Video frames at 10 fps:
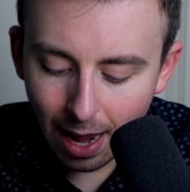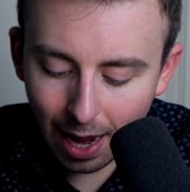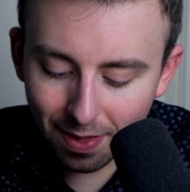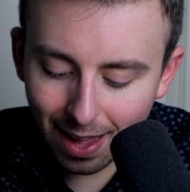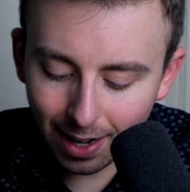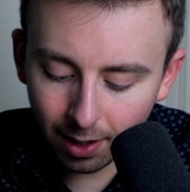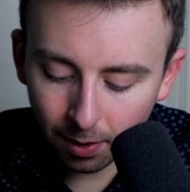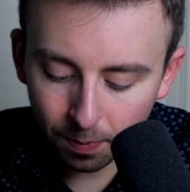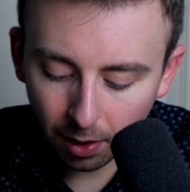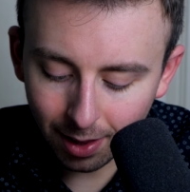And then
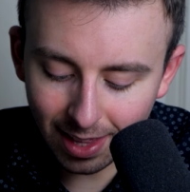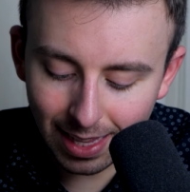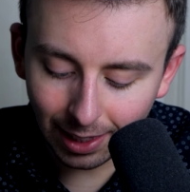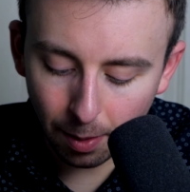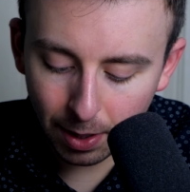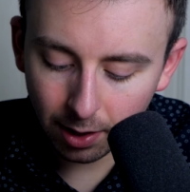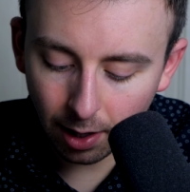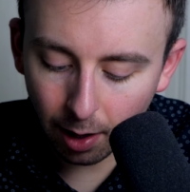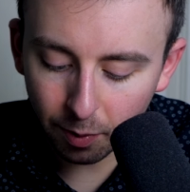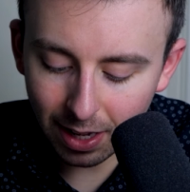the limit
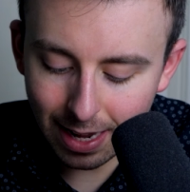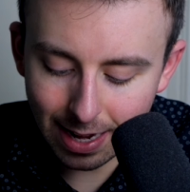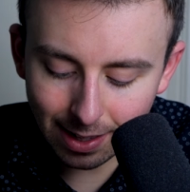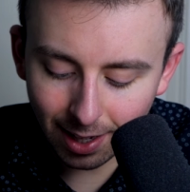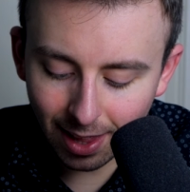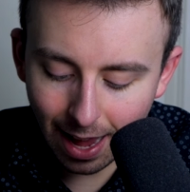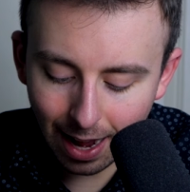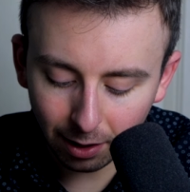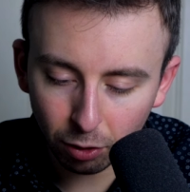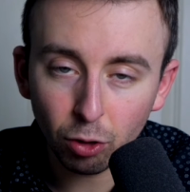of e to the
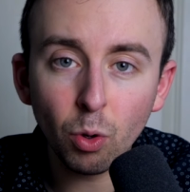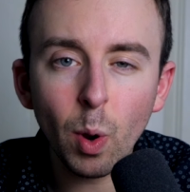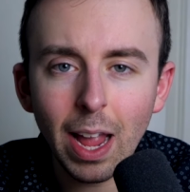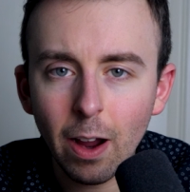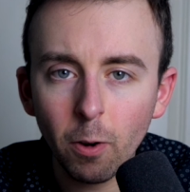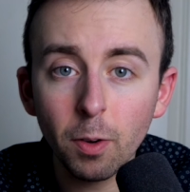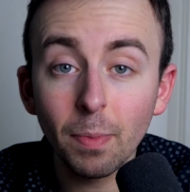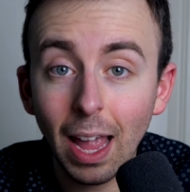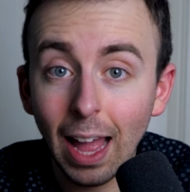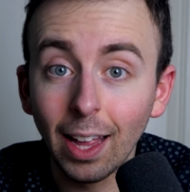x squared
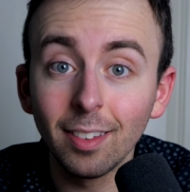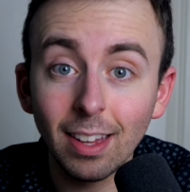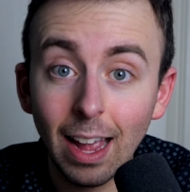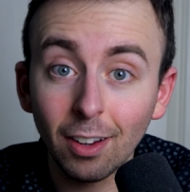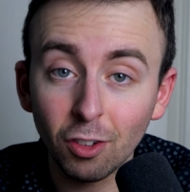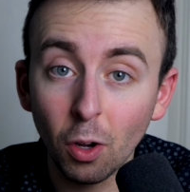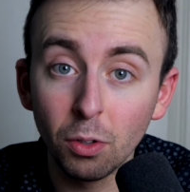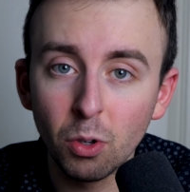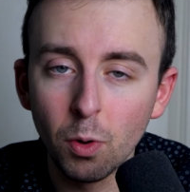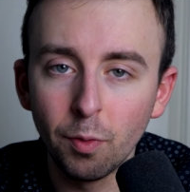as x
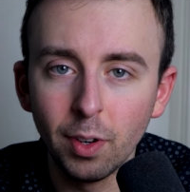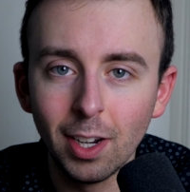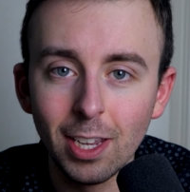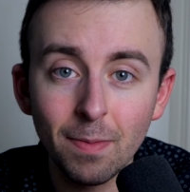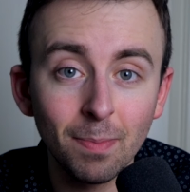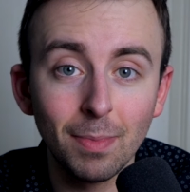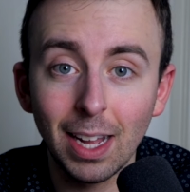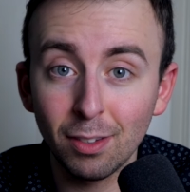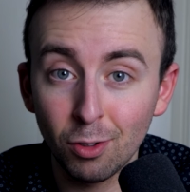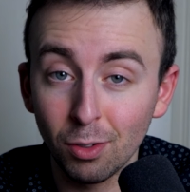goes to infinity,
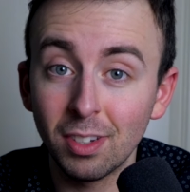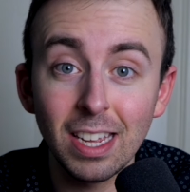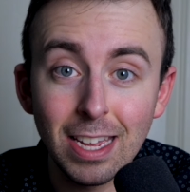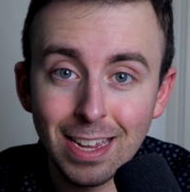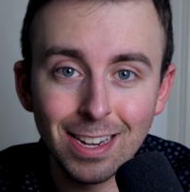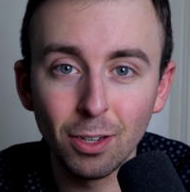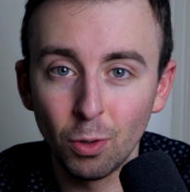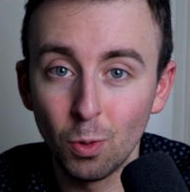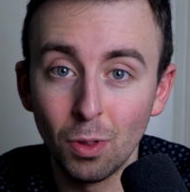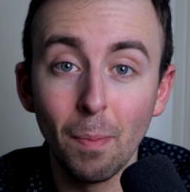that's just e
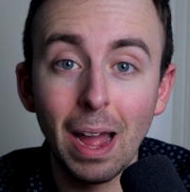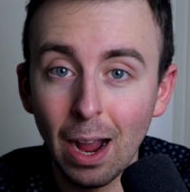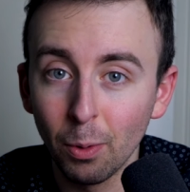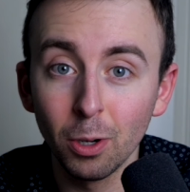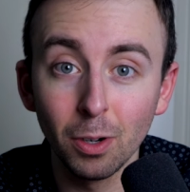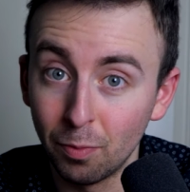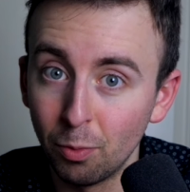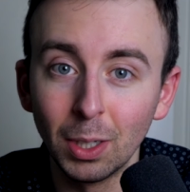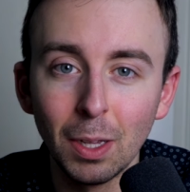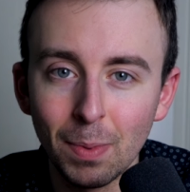to the power of
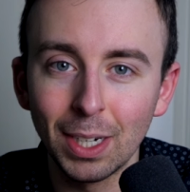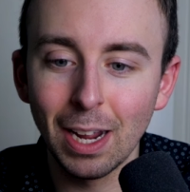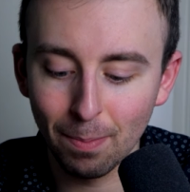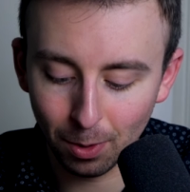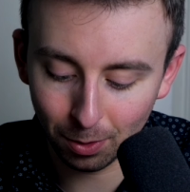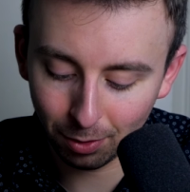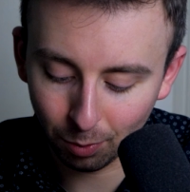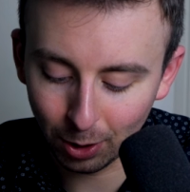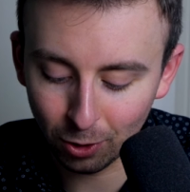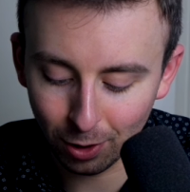really big numbers,
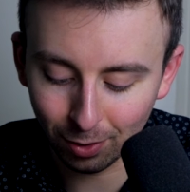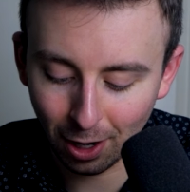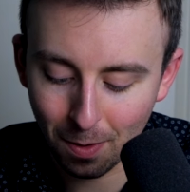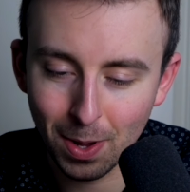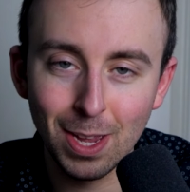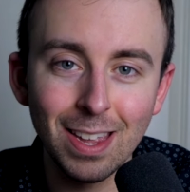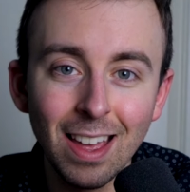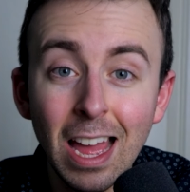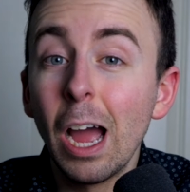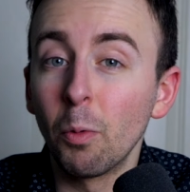which is going to be
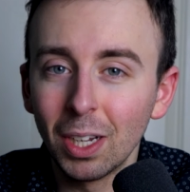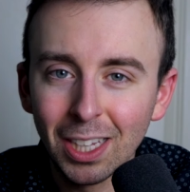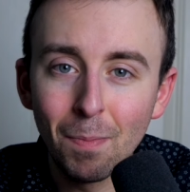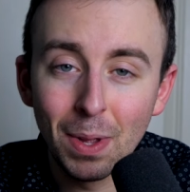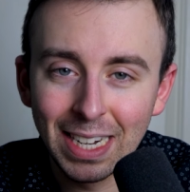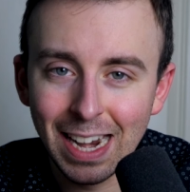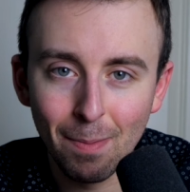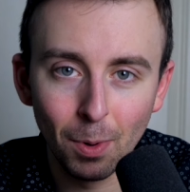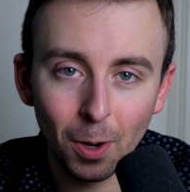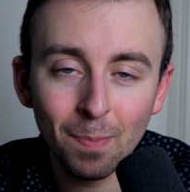a really big
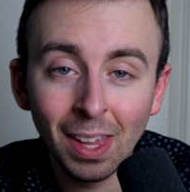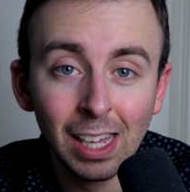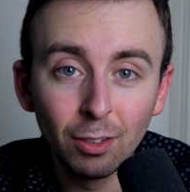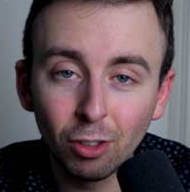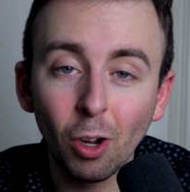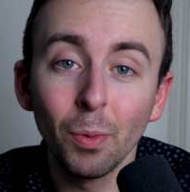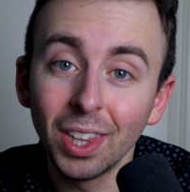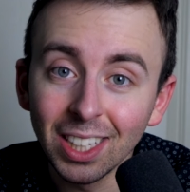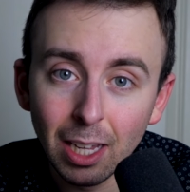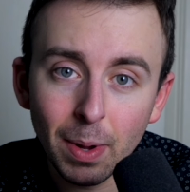number. So
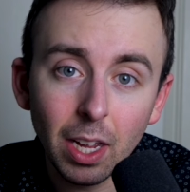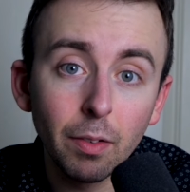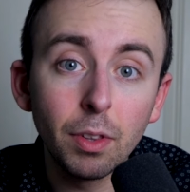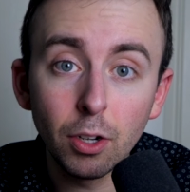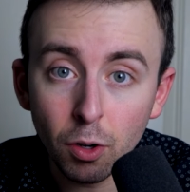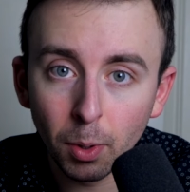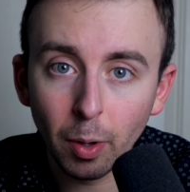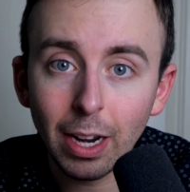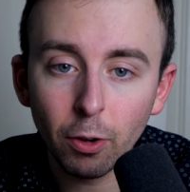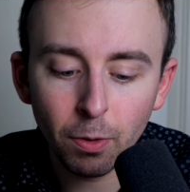the limit of the
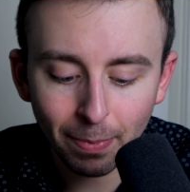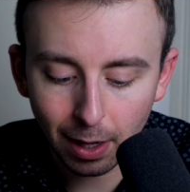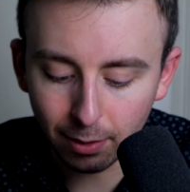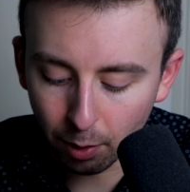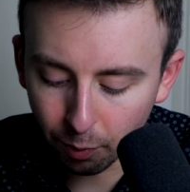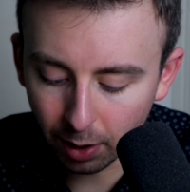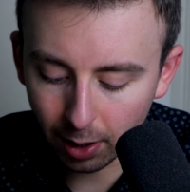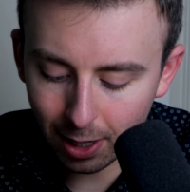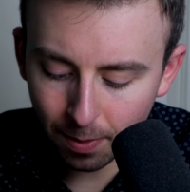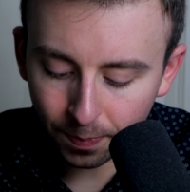numerator is
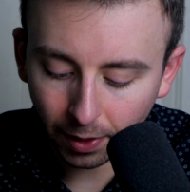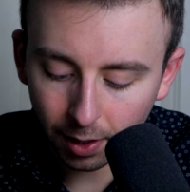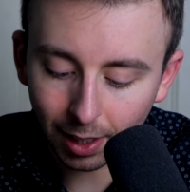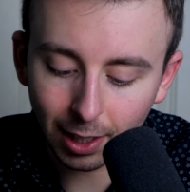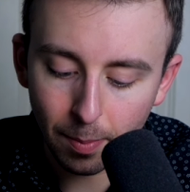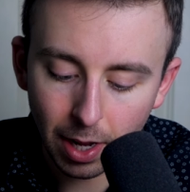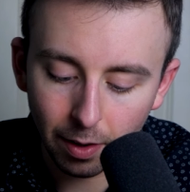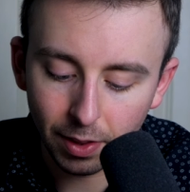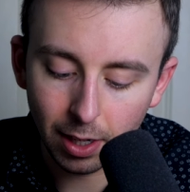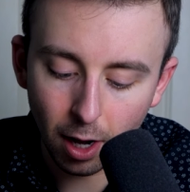infinity, the limit
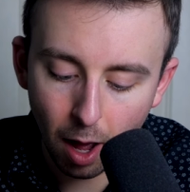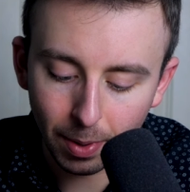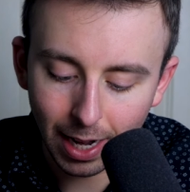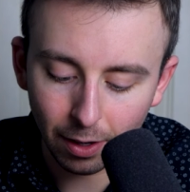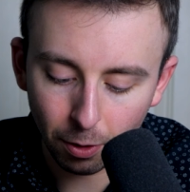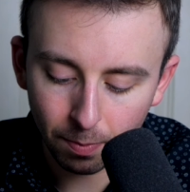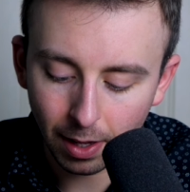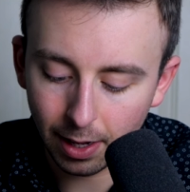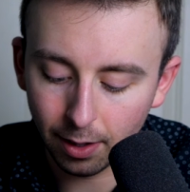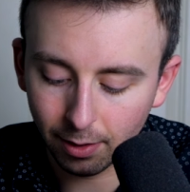of the denominator
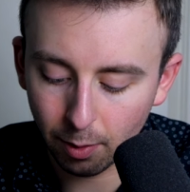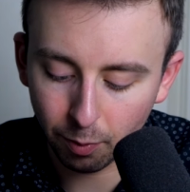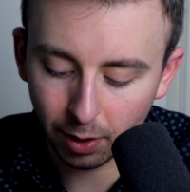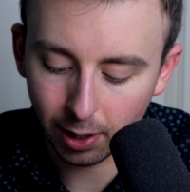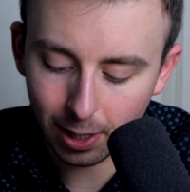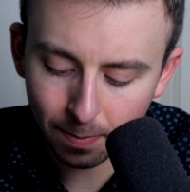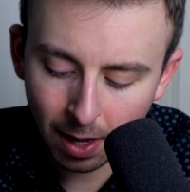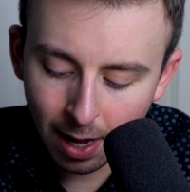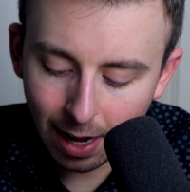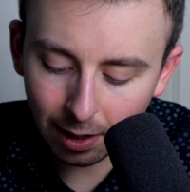is infinity,
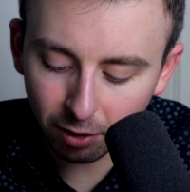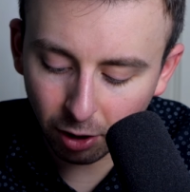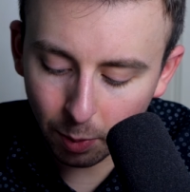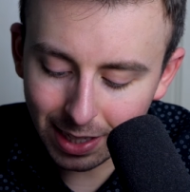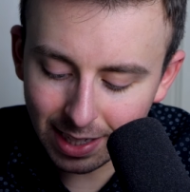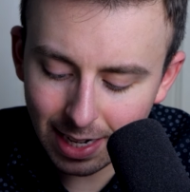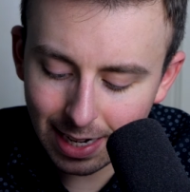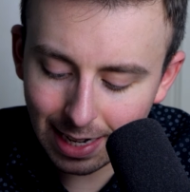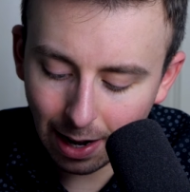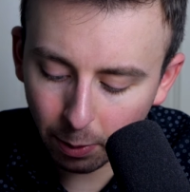and so
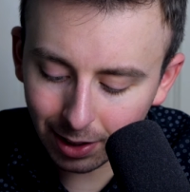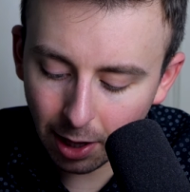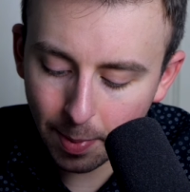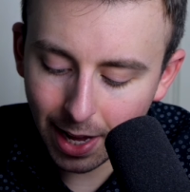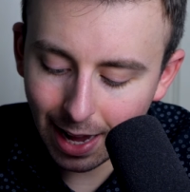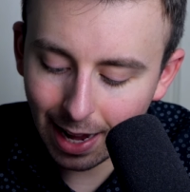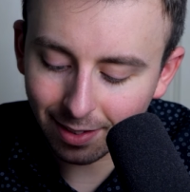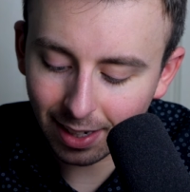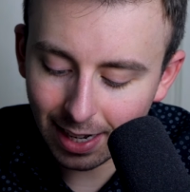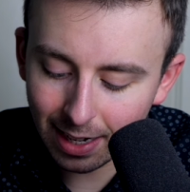indeed our limit
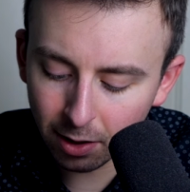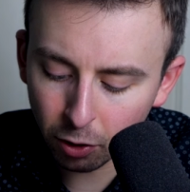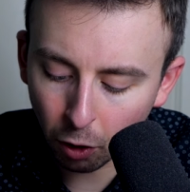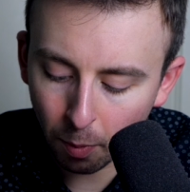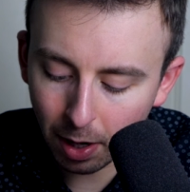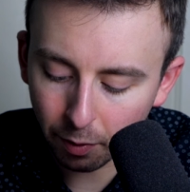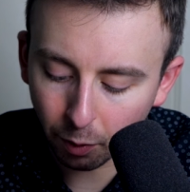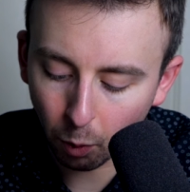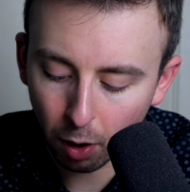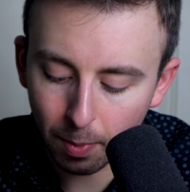has an indeterminate
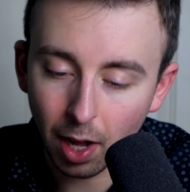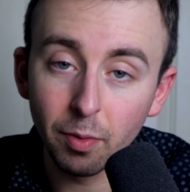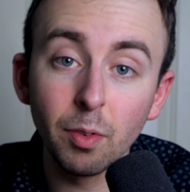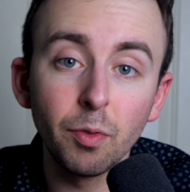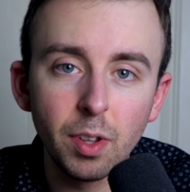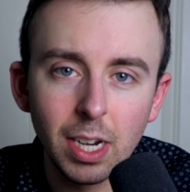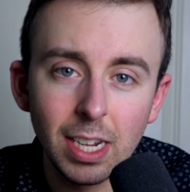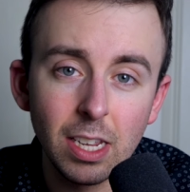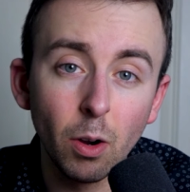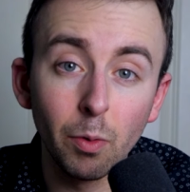form of
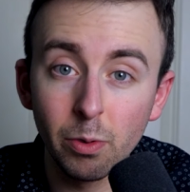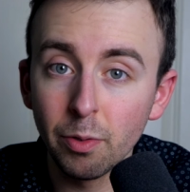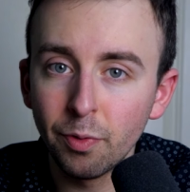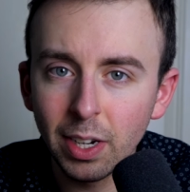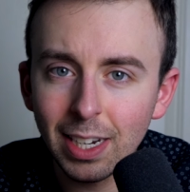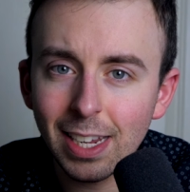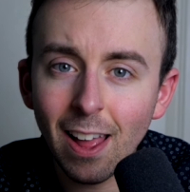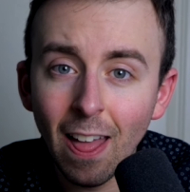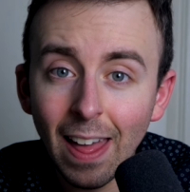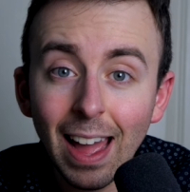infinity over infinity,
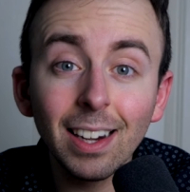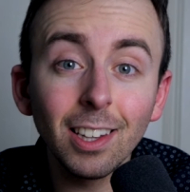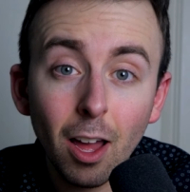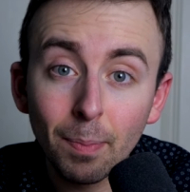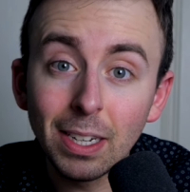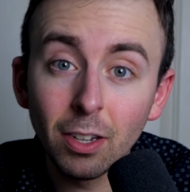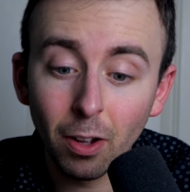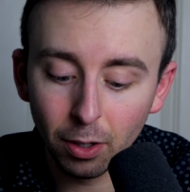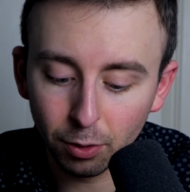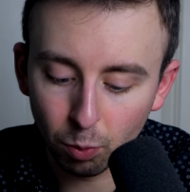and
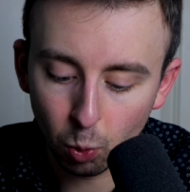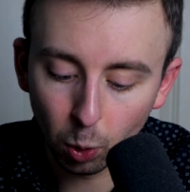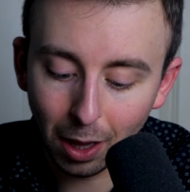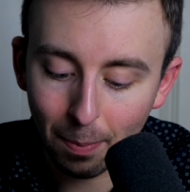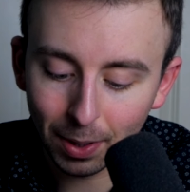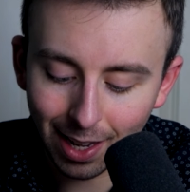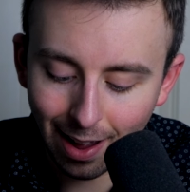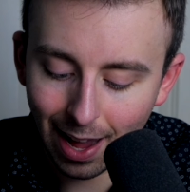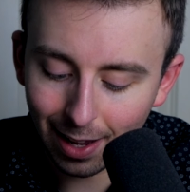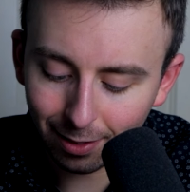L'Hôpital's rule
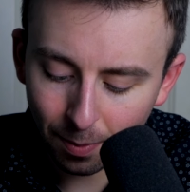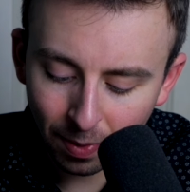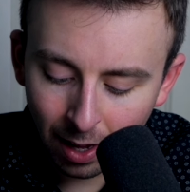applies.